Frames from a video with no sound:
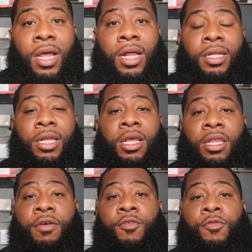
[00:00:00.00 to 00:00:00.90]
I did
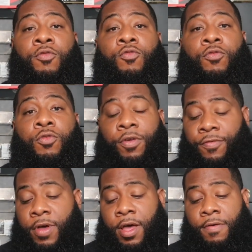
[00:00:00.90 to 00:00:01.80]
live off of Route
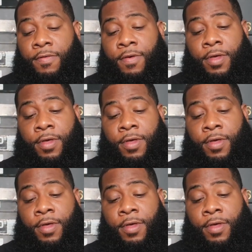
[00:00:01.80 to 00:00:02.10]
45.